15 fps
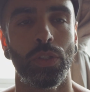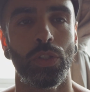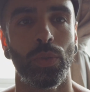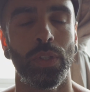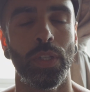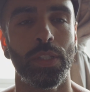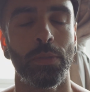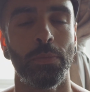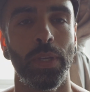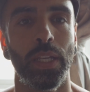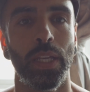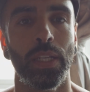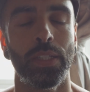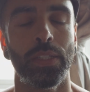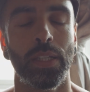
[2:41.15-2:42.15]
So it doesn't make
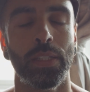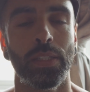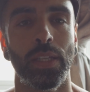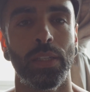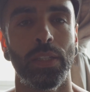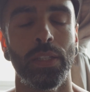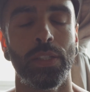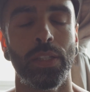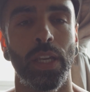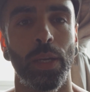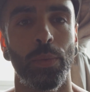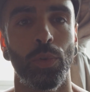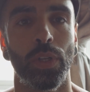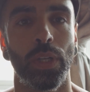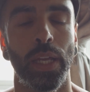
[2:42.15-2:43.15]
any sense that this
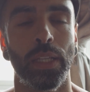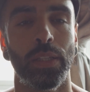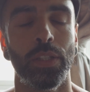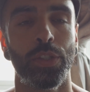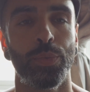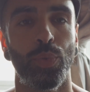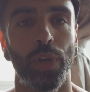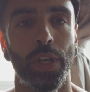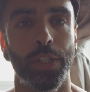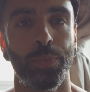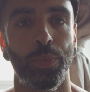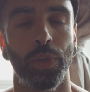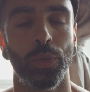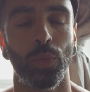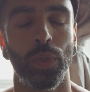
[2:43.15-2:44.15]
camera at this price
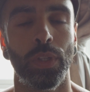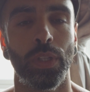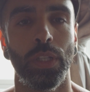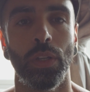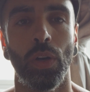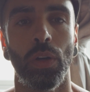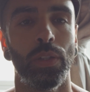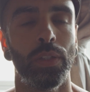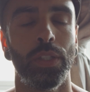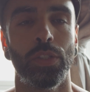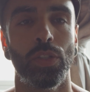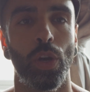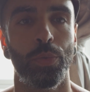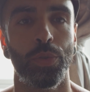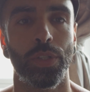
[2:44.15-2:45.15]
point with all these
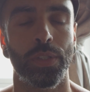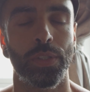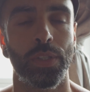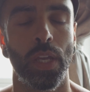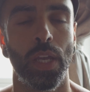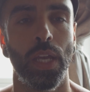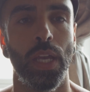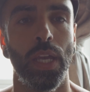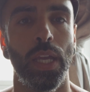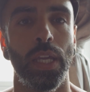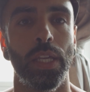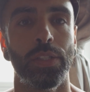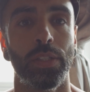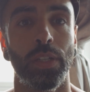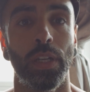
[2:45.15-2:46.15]
options
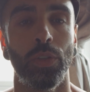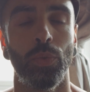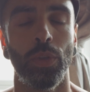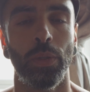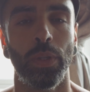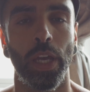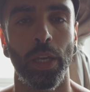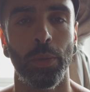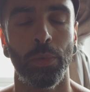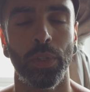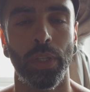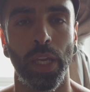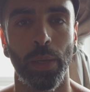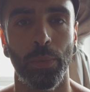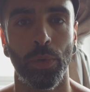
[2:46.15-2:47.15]
is an unreliable
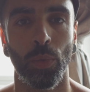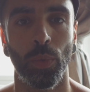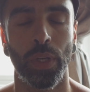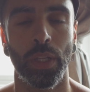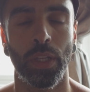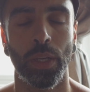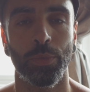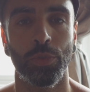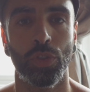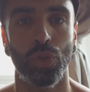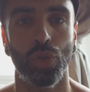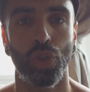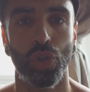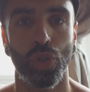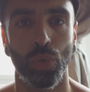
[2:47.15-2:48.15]
camera when it comes to
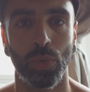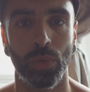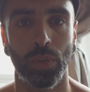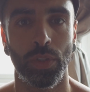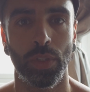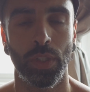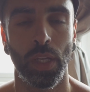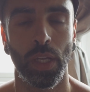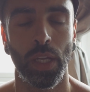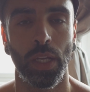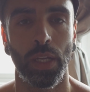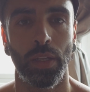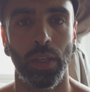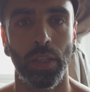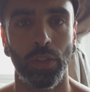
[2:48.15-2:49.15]

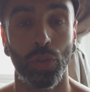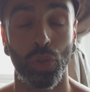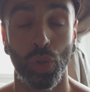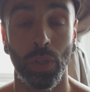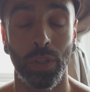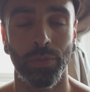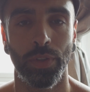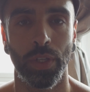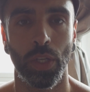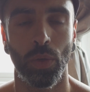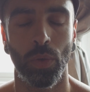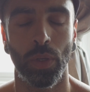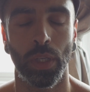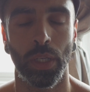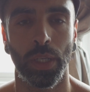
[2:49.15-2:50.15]
shooting video,